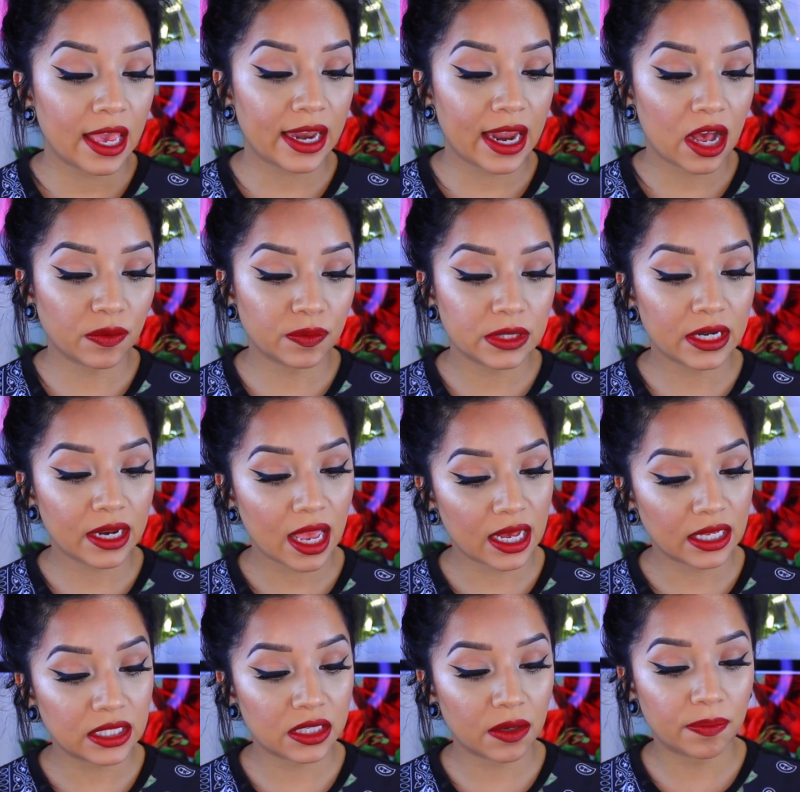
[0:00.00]
It helps
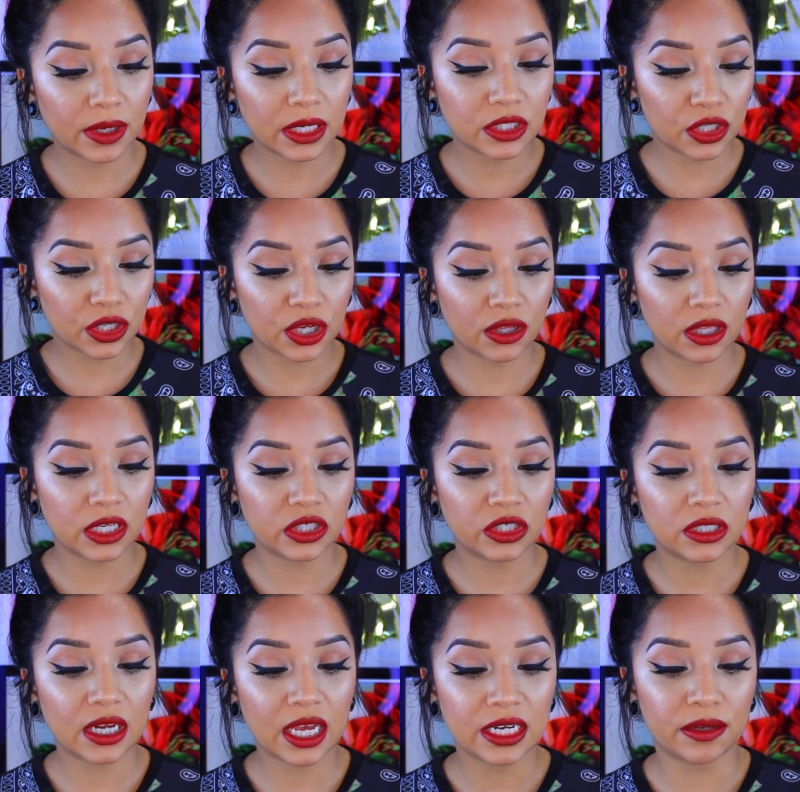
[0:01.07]
enhance blood
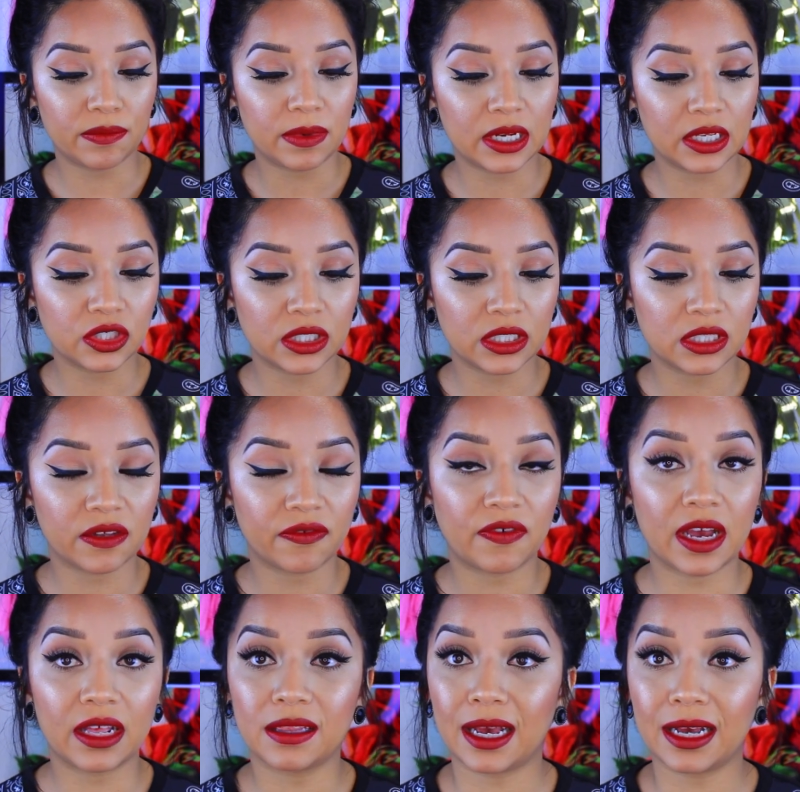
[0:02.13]
circulation and diminishes
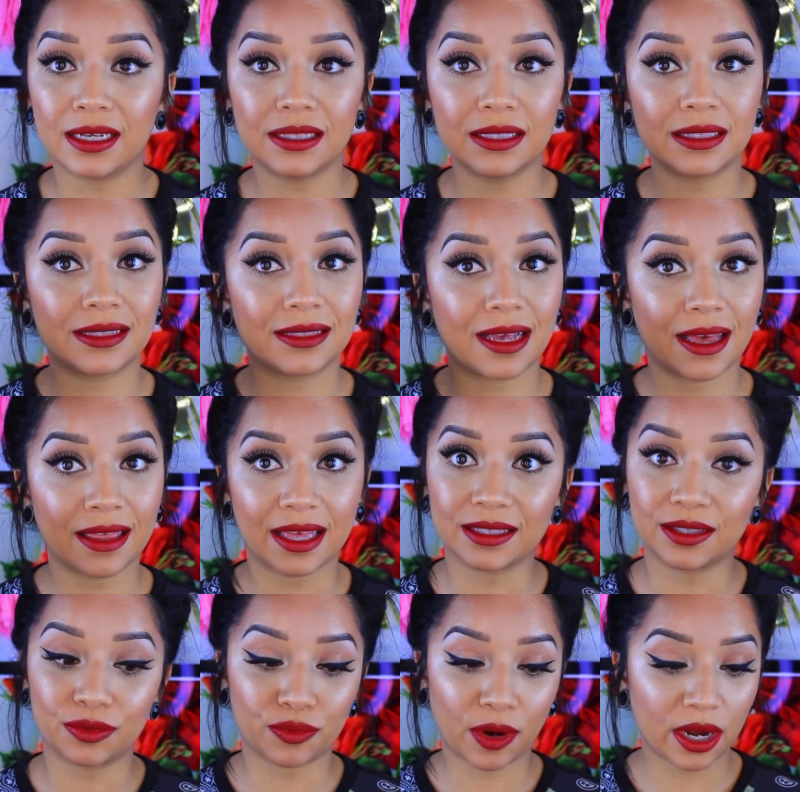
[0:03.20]
fine lines.
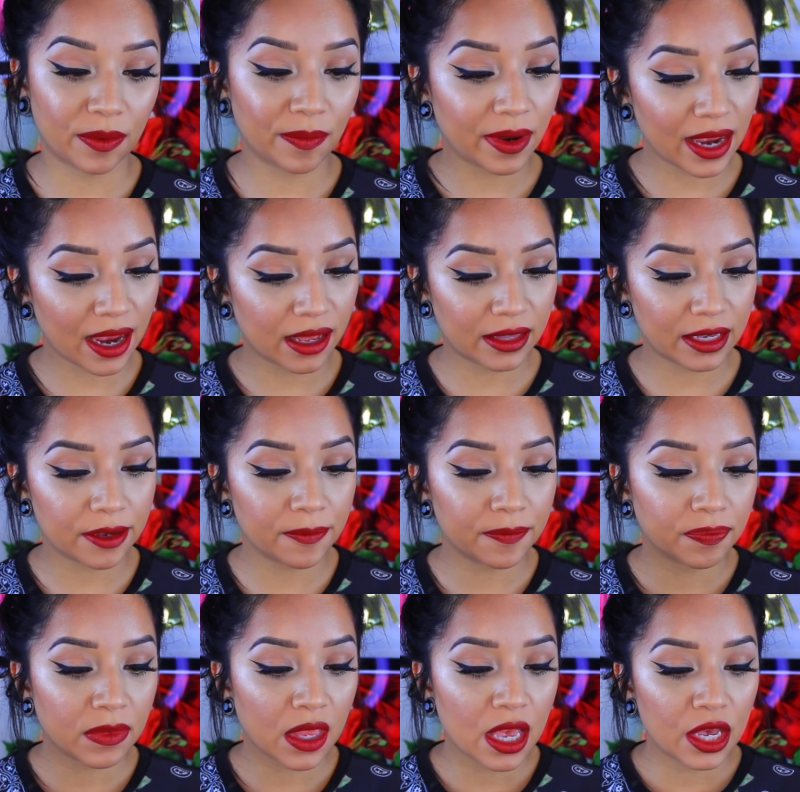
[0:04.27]
That's right up my alley.
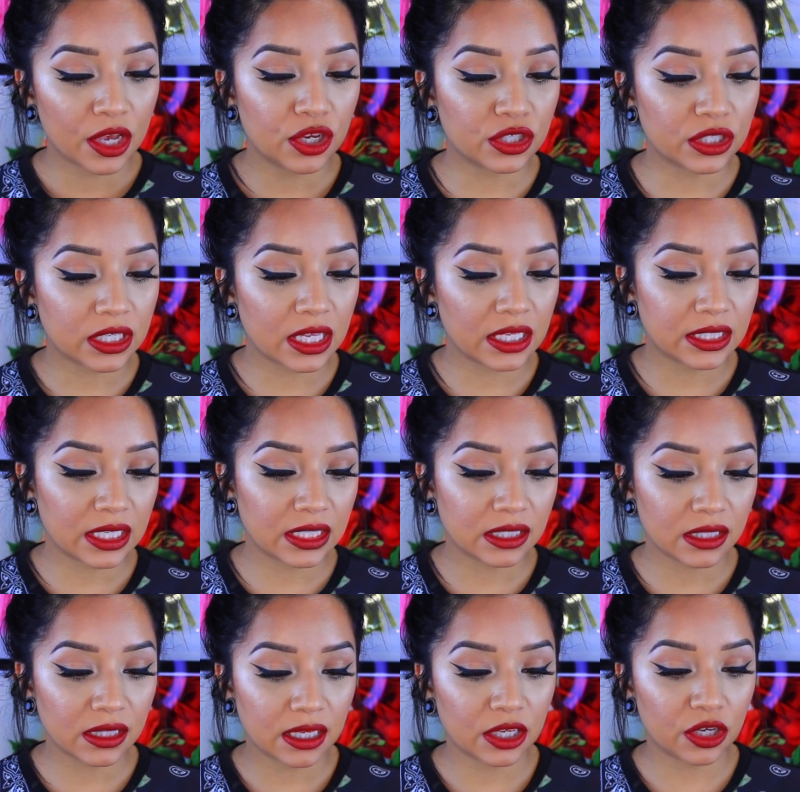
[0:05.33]
Your skin
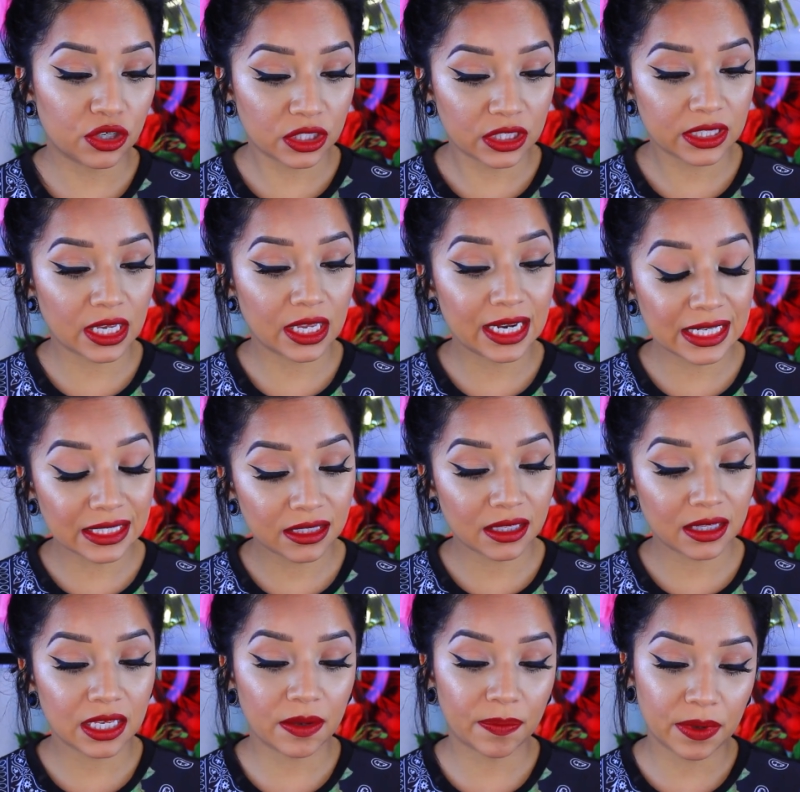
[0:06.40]

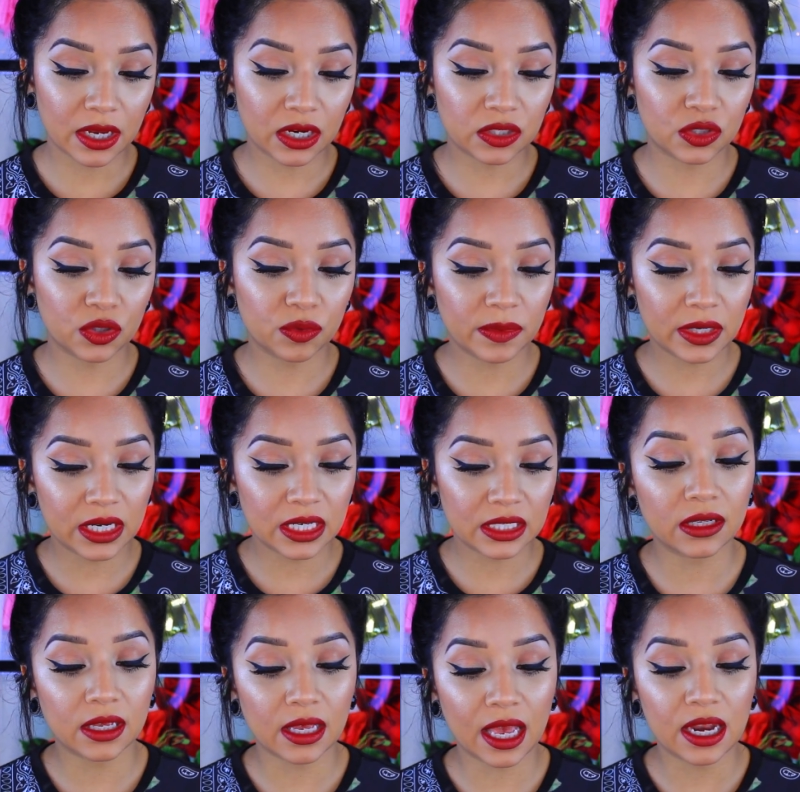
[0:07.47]
instantly appears
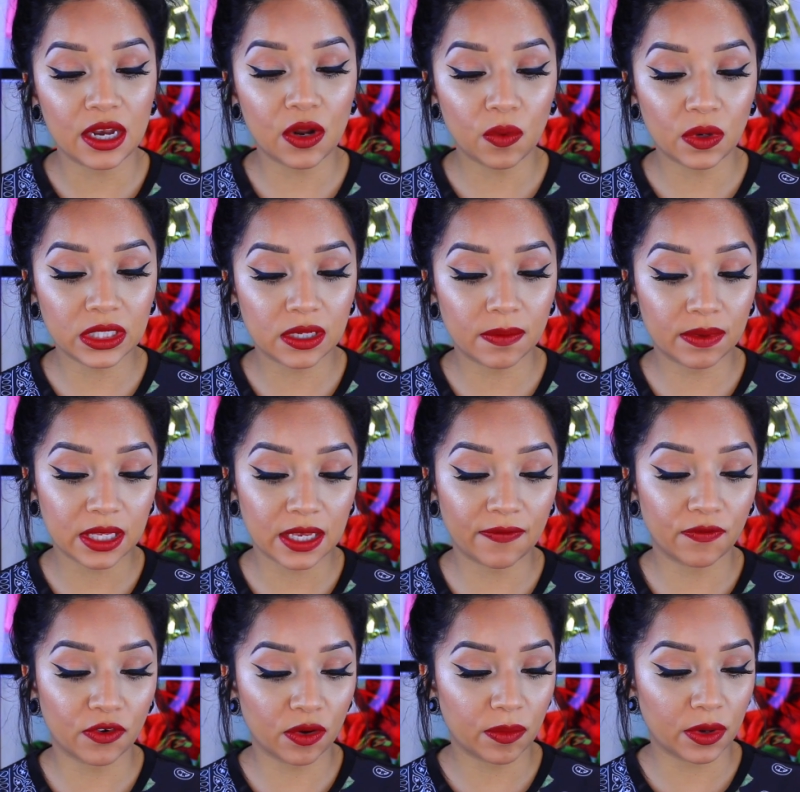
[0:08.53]
luminous and noticeably
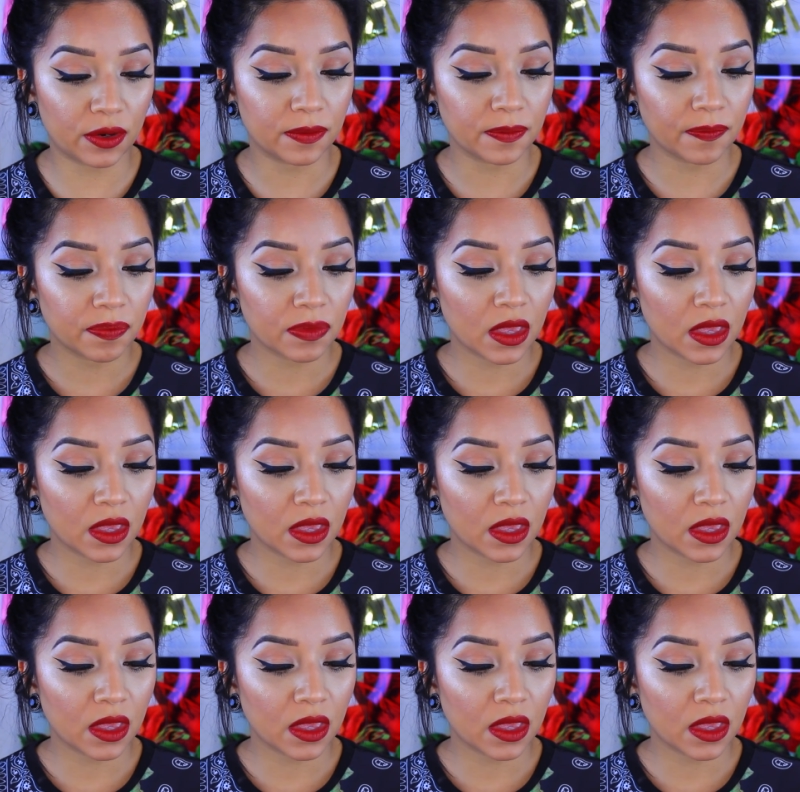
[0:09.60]
firmer.